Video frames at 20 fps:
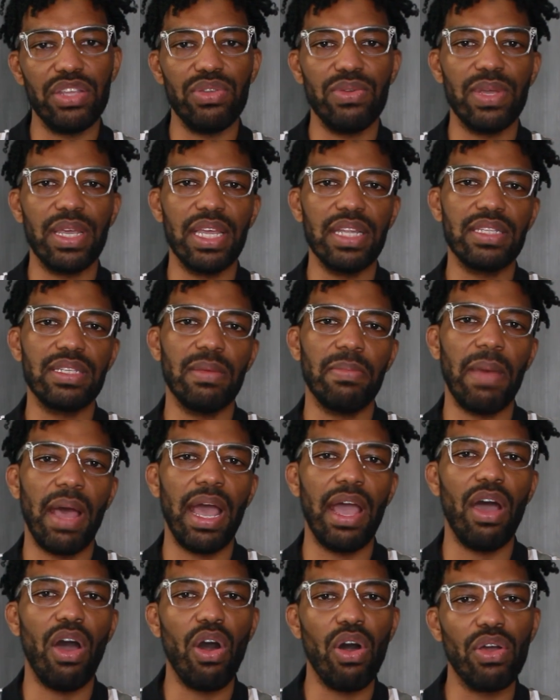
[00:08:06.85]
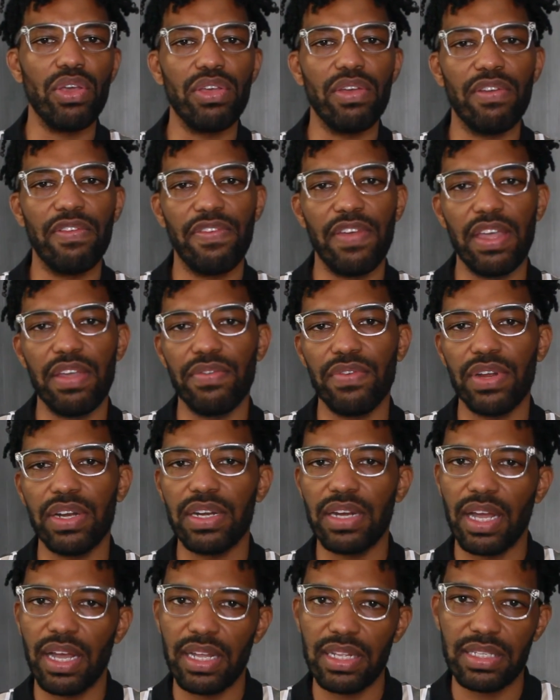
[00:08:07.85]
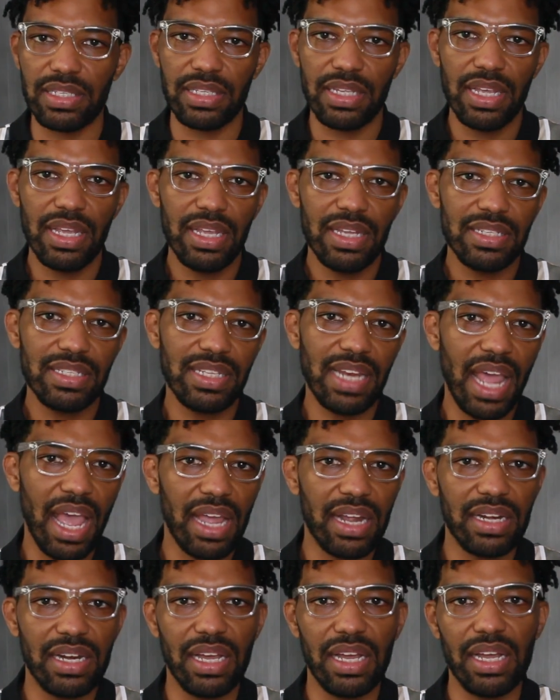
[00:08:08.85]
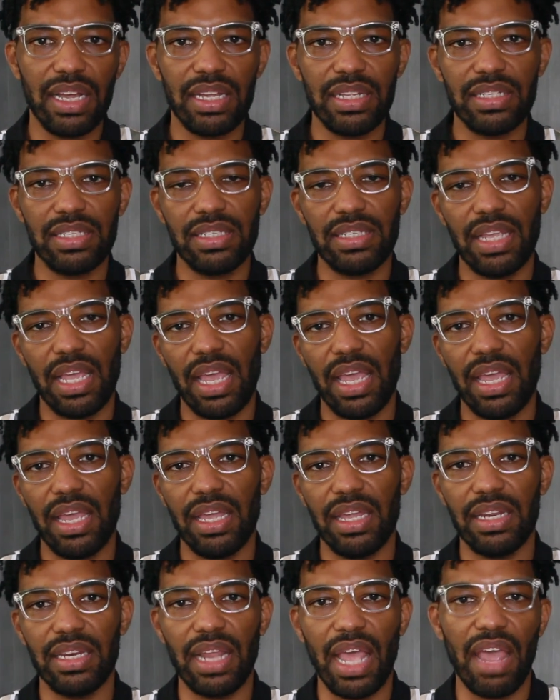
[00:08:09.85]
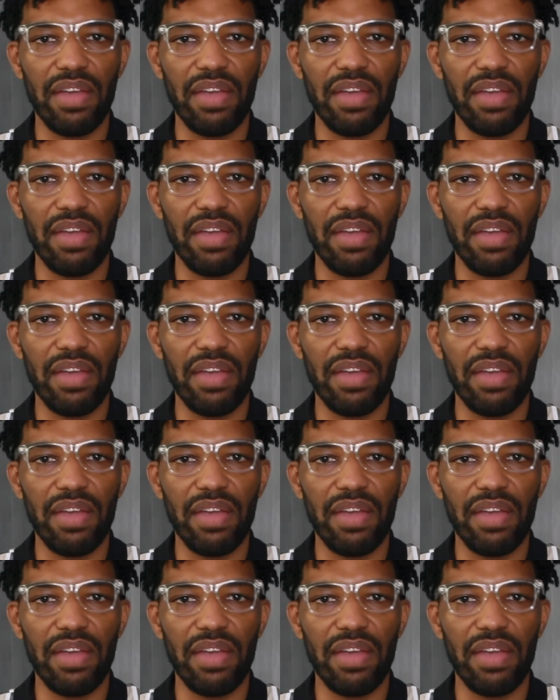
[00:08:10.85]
you get to buy all your favorite nuts, snack nuts, and